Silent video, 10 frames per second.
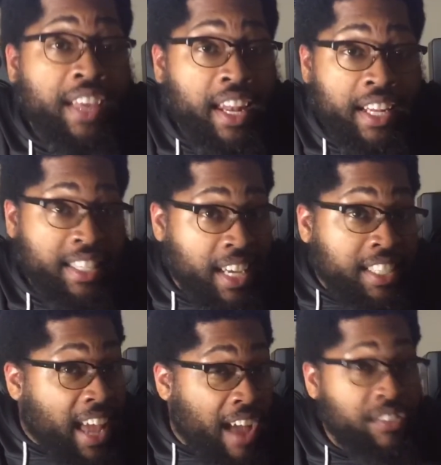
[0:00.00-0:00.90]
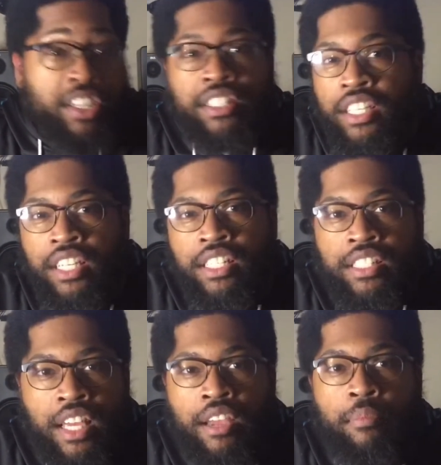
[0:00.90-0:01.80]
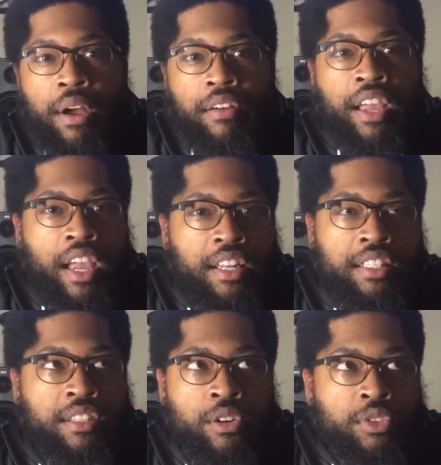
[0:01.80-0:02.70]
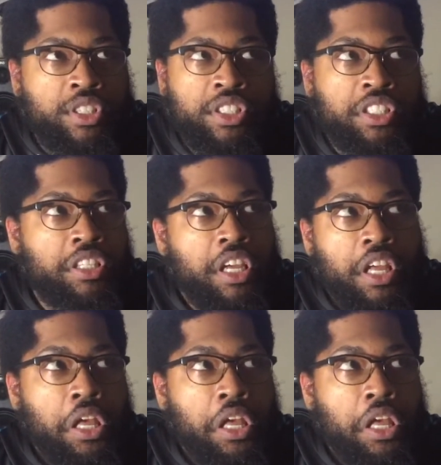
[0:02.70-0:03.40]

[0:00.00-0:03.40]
that I didn't have anything to say about Candace Owens'